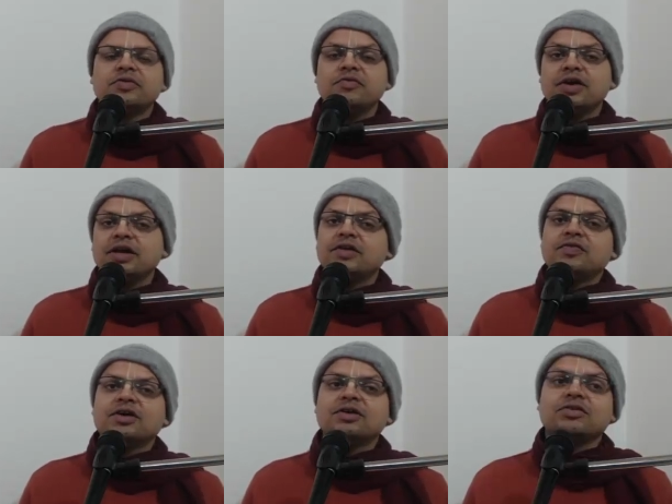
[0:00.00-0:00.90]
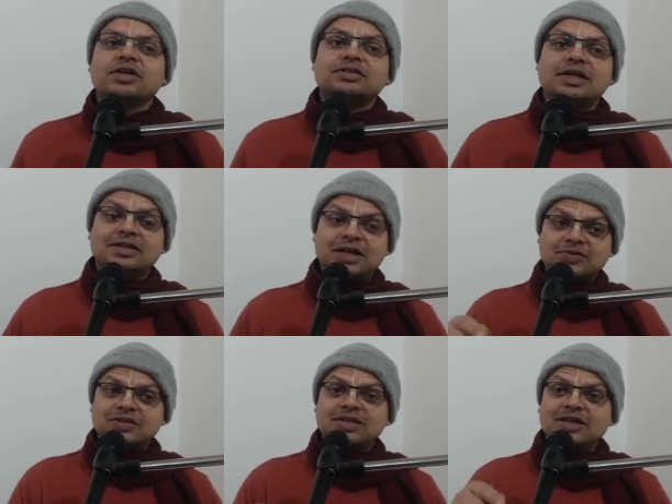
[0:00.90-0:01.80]
Very difficult to understand. That's
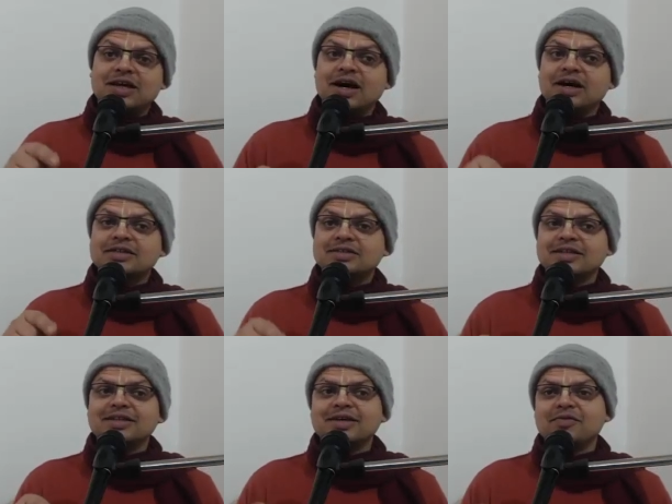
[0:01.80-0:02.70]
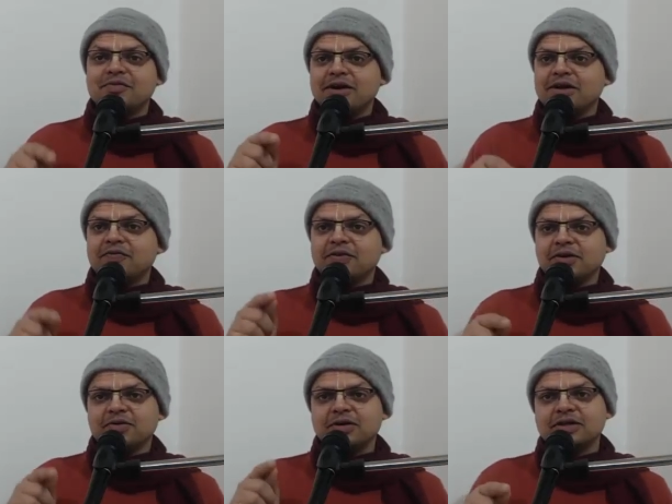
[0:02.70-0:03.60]
why I say achinte. Very
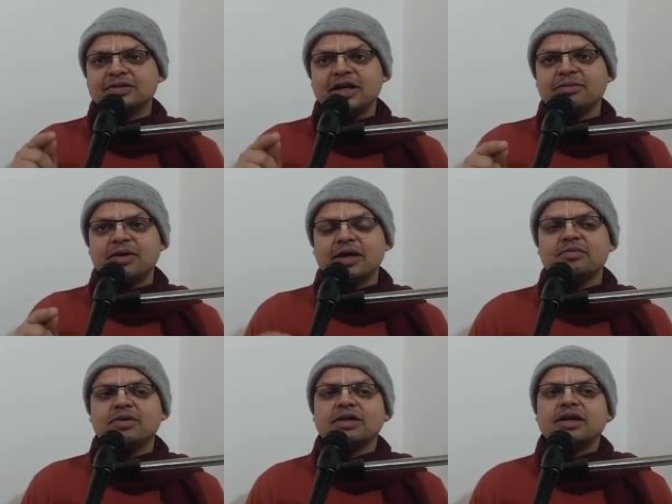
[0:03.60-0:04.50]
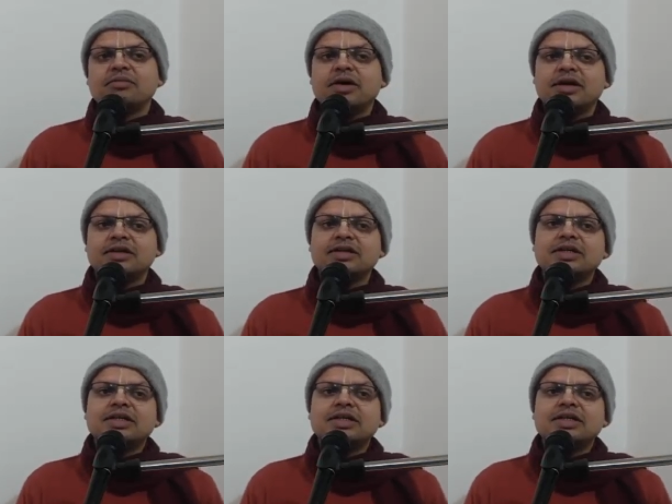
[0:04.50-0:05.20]
difficult to understand by our material mind.